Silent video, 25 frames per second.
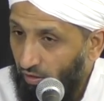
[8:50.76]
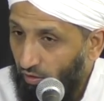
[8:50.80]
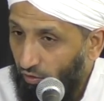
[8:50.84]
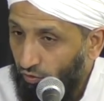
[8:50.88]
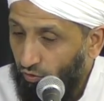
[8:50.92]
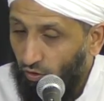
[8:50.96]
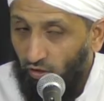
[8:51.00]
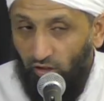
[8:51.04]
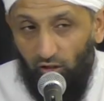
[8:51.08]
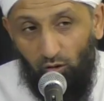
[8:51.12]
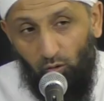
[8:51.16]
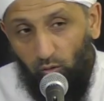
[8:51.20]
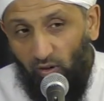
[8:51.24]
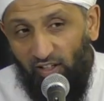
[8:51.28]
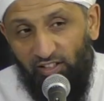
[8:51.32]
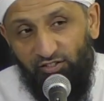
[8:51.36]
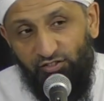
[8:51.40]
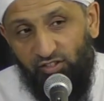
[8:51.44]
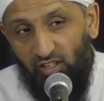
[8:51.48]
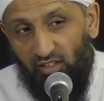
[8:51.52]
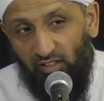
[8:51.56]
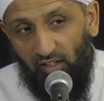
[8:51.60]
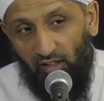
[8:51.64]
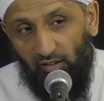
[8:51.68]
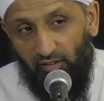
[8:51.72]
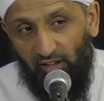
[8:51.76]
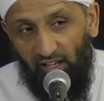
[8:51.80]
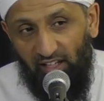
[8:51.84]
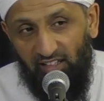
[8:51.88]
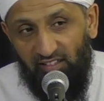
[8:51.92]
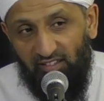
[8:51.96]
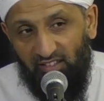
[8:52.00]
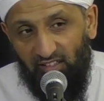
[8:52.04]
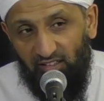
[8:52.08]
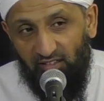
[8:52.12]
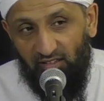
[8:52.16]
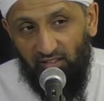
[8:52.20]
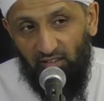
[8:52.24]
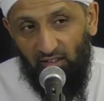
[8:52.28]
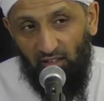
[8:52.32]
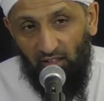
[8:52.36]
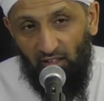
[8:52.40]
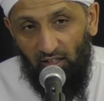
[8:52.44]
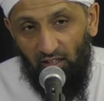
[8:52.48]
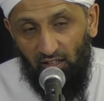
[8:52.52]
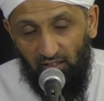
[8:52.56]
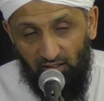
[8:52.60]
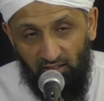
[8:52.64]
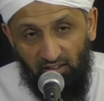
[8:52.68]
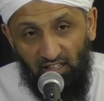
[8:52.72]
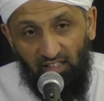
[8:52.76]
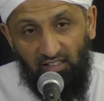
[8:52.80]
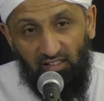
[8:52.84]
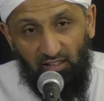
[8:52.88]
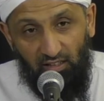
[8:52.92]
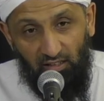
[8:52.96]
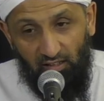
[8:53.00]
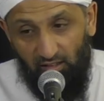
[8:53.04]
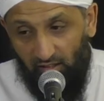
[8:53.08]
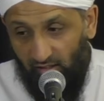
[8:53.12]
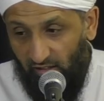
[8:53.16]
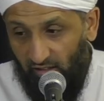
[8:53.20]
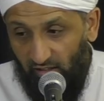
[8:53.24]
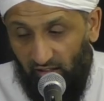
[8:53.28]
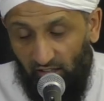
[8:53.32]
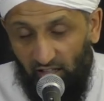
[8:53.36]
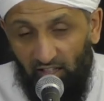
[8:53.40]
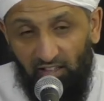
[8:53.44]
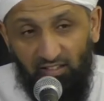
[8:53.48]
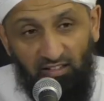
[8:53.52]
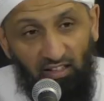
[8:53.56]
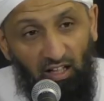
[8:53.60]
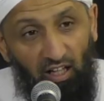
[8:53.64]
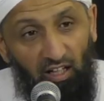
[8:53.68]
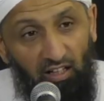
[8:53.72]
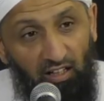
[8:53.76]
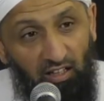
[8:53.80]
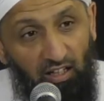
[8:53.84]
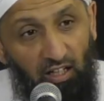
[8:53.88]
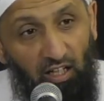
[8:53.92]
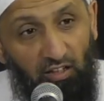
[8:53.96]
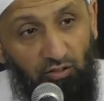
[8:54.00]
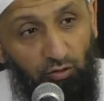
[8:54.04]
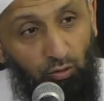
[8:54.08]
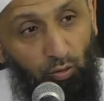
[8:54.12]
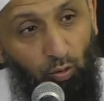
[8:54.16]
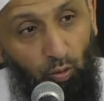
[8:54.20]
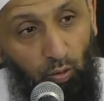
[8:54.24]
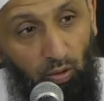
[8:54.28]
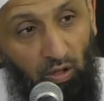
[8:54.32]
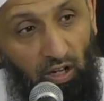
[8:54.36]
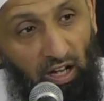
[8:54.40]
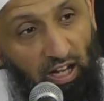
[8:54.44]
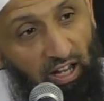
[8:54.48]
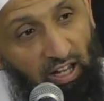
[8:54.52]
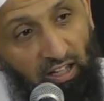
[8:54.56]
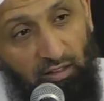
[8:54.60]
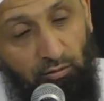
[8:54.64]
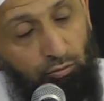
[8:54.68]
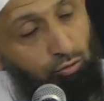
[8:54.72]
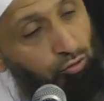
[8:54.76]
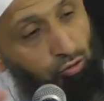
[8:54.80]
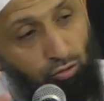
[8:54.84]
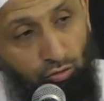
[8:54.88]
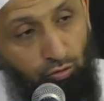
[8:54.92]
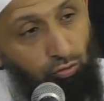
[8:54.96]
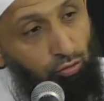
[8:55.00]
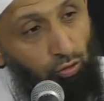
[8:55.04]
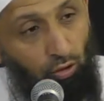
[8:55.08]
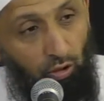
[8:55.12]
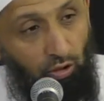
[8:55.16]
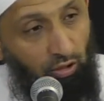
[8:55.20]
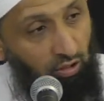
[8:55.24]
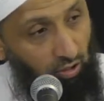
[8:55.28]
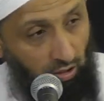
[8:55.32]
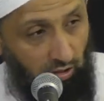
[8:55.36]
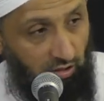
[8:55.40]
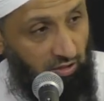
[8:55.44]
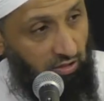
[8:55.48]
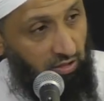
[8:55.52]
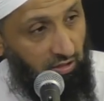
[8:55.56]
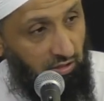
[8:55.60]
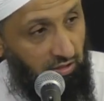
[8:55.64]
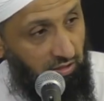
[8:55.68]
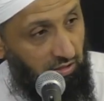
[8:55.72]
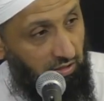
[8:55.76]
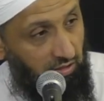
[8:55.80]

So the question arises that is Allah's Quran true or not?